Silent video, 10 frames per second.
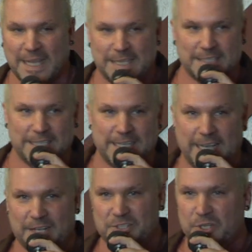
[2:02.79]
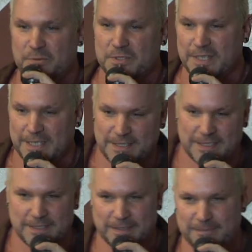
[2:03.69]
as Indiana Jones says
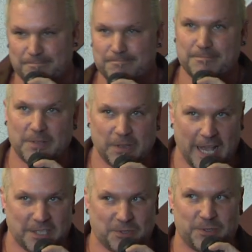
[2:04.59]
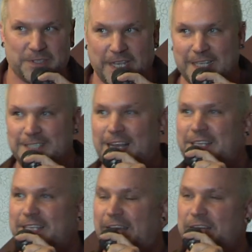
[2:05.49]
in Last Crusade, it's not
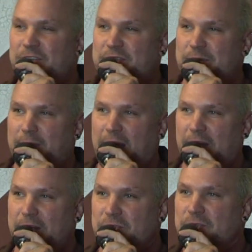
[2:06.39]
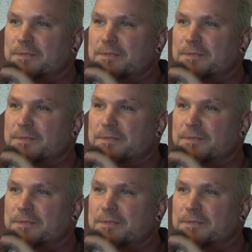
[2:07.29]
the age, it's the mileage.